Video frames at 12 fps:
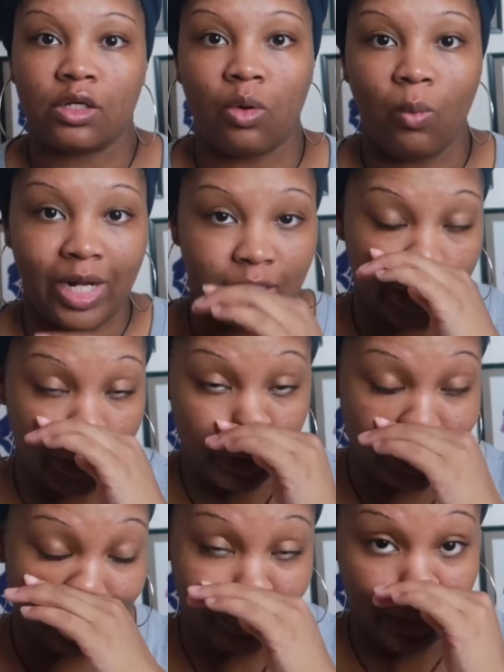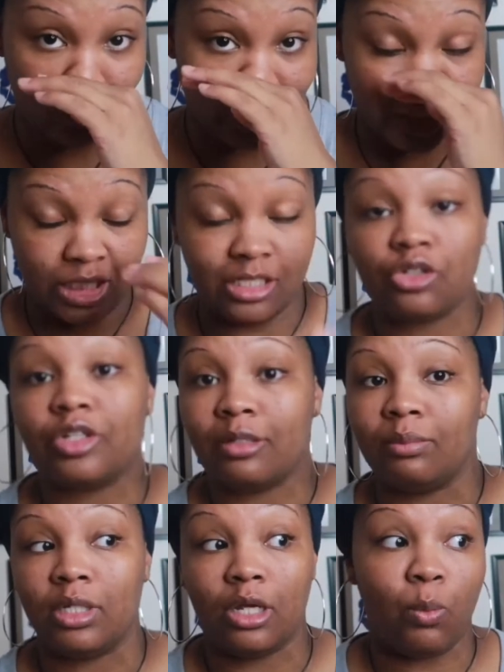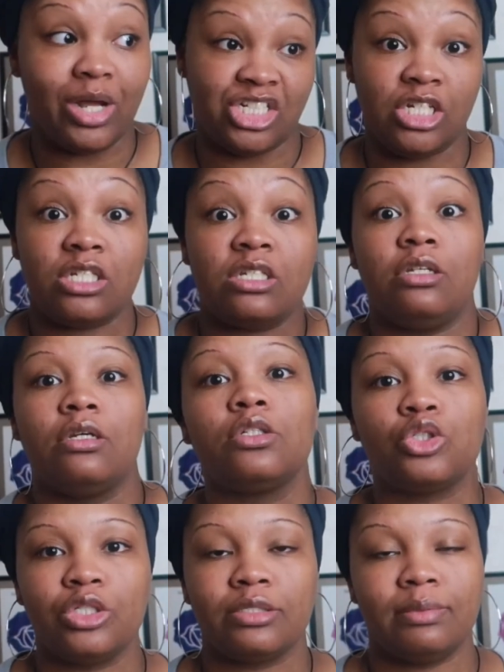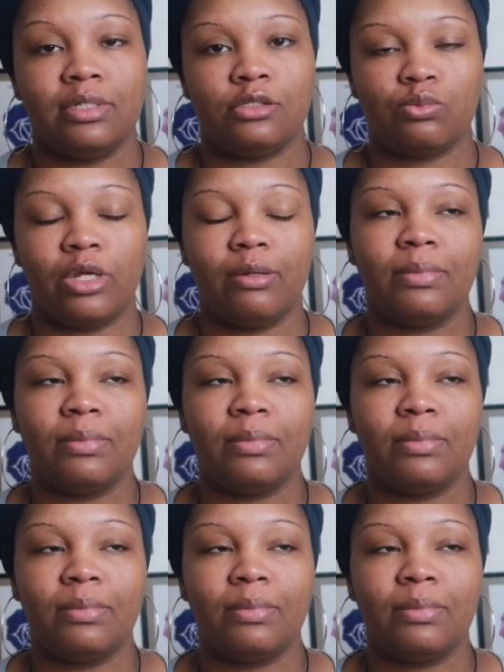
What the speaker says: her why she treated me the way she treated me and why she still treats me this way,